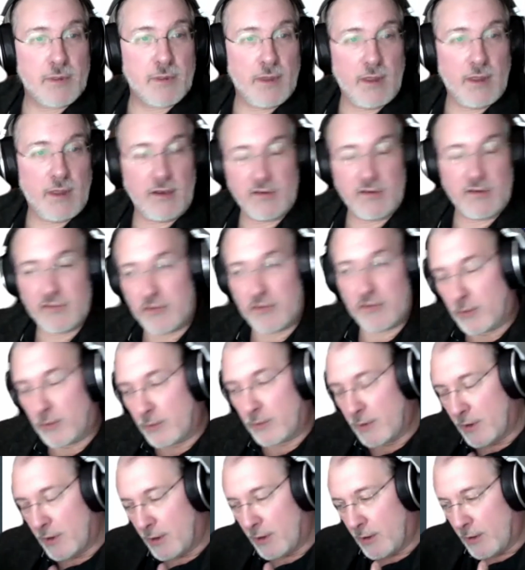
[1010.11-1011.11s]
And
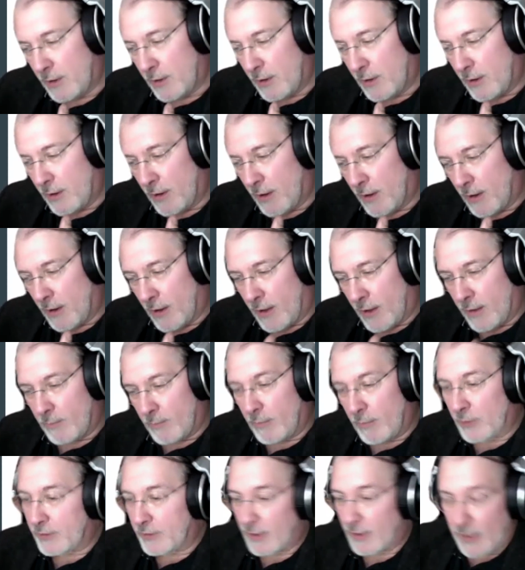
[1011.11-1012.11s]
so
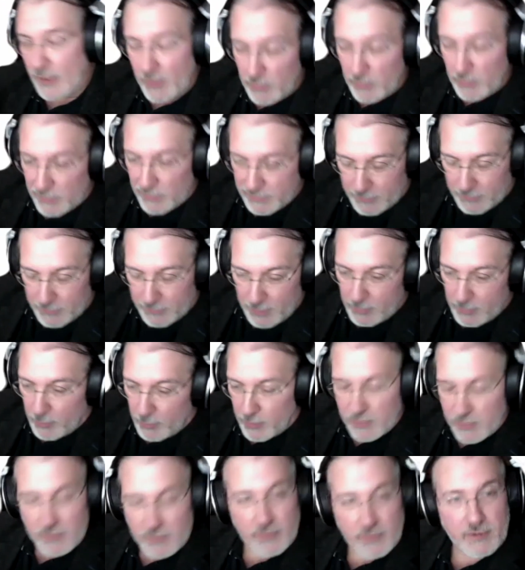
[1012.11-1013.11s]
multilingual is very
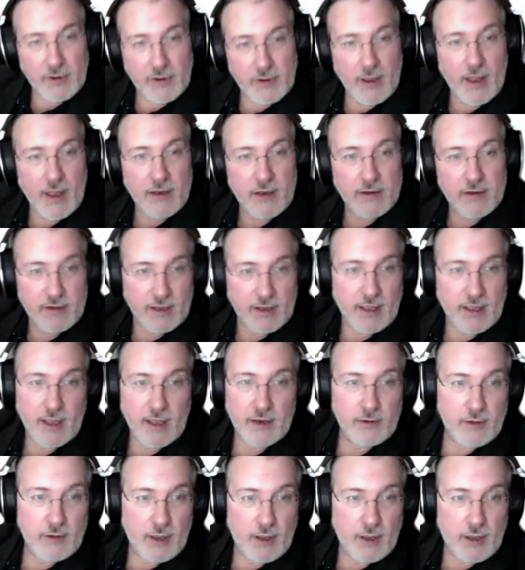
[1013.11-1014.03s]
important, and again,